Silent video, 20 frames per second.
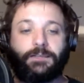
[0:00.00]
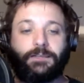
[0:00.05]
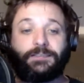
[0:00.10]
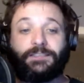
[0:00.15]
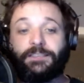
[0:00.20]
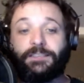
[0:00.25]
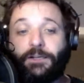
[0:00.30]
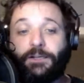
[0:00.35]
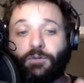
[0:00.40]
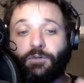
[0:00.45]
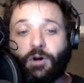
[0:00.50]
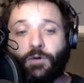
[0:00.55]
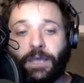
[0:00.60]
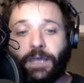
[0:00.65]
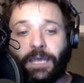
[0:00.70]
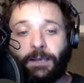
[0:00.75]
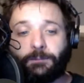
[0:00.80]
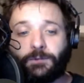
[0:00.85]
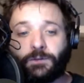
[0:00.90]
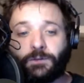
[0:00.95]
0
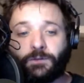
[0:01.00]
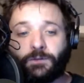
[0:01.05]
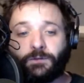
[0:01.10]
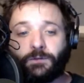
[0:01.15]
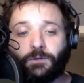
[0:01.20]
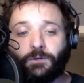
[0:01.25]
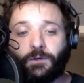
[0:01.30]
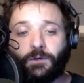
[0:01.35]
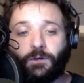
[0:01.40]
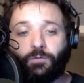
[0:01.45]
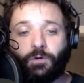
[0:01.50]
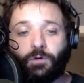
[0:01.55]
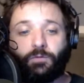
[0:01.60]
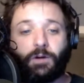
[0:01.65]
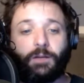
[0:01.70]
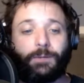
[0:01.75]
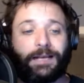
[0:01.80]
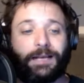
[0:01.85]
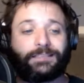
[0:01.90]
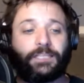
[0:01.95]
games where
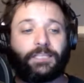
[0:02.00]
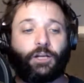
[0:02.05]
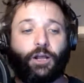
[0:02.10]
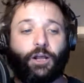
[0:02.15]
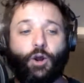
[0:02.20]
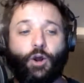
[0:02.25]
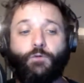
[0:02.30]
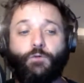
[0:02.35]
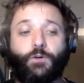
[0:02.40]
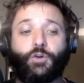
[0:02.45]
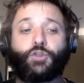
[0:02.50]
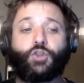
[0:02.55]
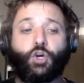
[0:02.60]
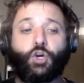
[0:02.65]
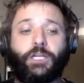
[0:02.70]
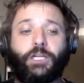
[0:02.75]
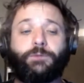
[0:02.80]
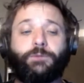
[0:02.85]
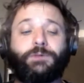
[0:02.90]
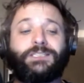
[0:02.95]
running backs had over
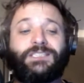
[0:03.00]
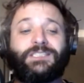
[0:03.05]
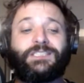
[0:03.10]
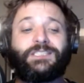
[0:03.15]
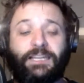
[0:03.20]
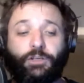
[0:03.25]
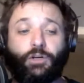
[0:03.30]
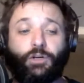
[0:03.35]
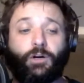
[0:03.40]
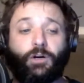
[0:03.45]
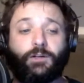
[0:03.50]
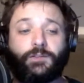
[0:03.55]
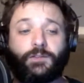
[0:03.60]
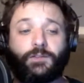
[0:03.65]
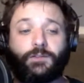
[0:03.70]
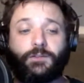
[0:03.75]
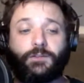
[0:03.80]
30 receiving yards.